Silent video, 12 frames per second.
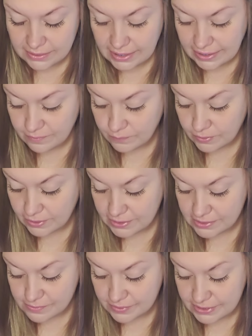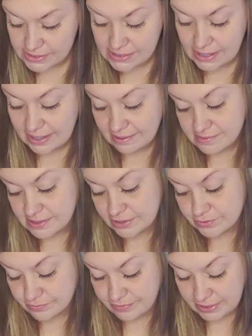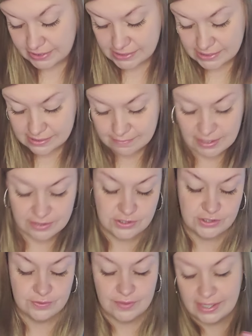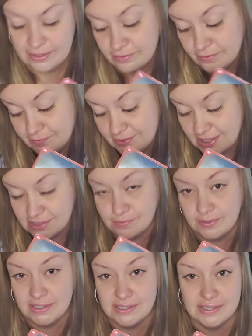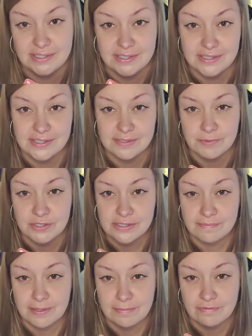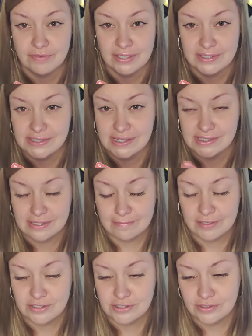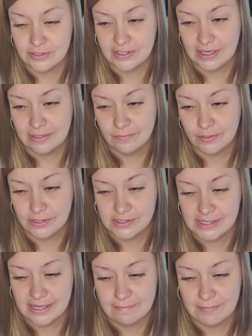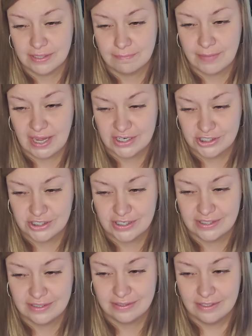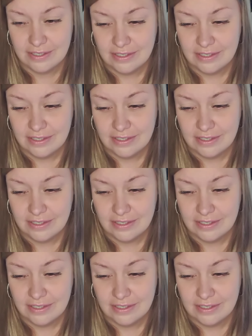the Knight of Wands, with this, I have sexual fantasies about you. I don't know if that's what this is. This person may be fantasizing about you. The Knight of Wands can be a passionate,